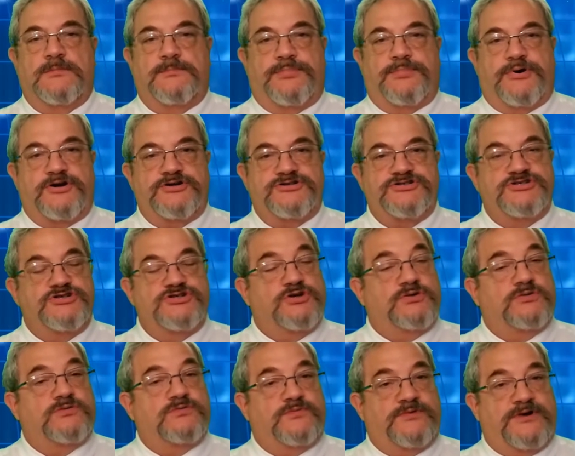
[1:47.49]

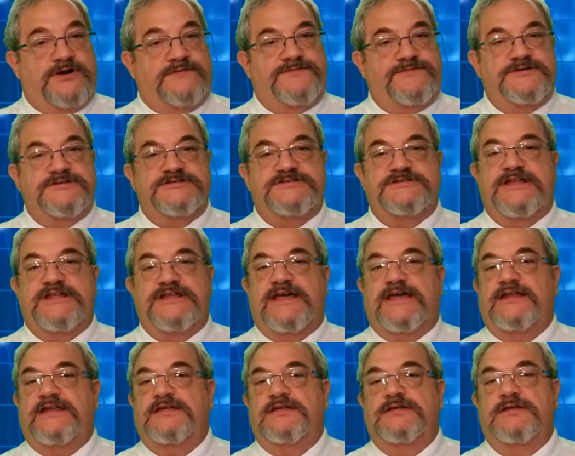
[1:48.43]
personal reference
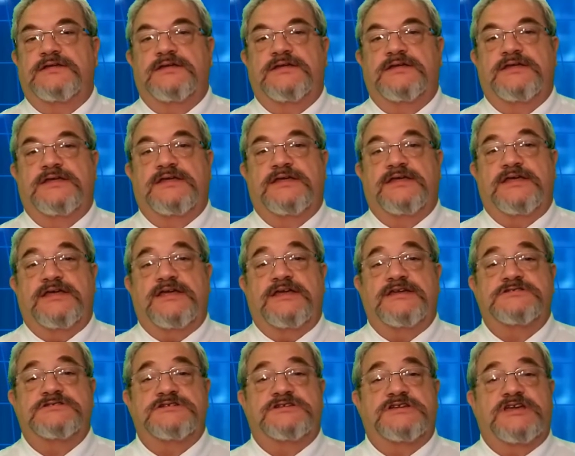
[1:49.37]
data,
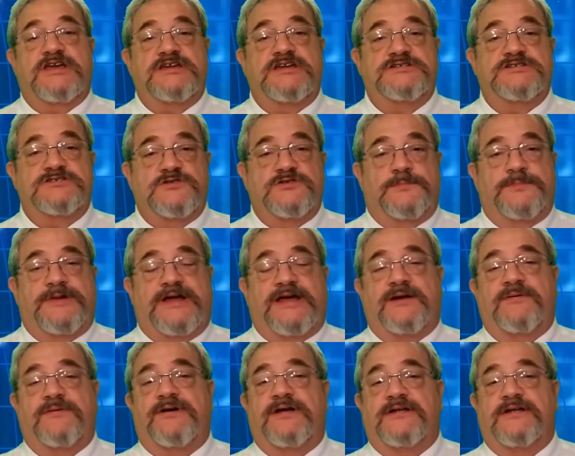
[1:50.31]
educational
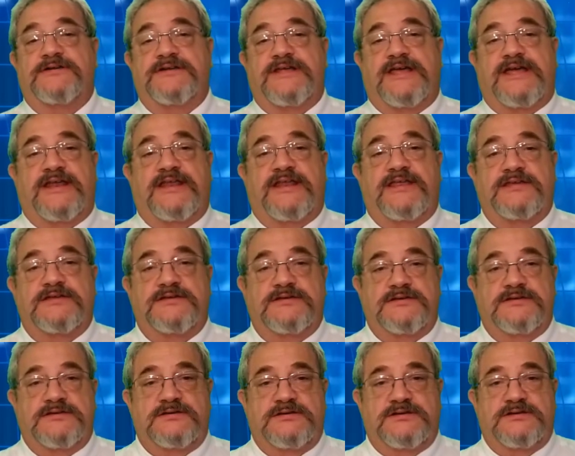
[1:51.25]
background data,
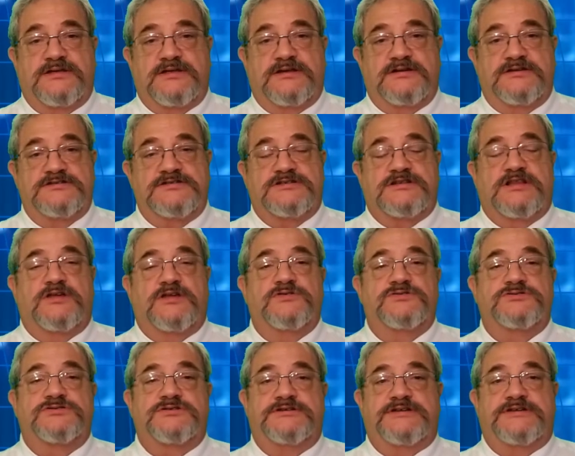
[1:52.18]
and
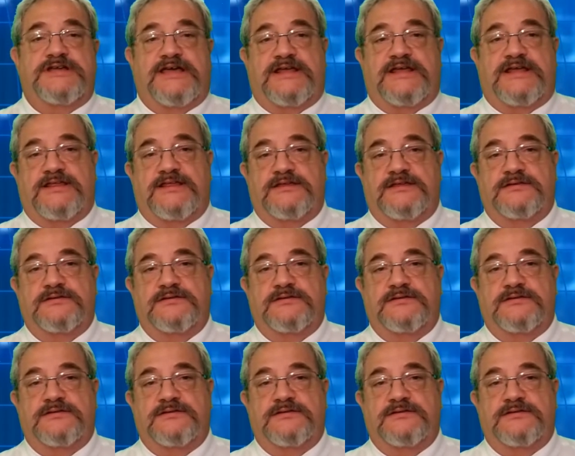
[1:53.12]
disclosure data.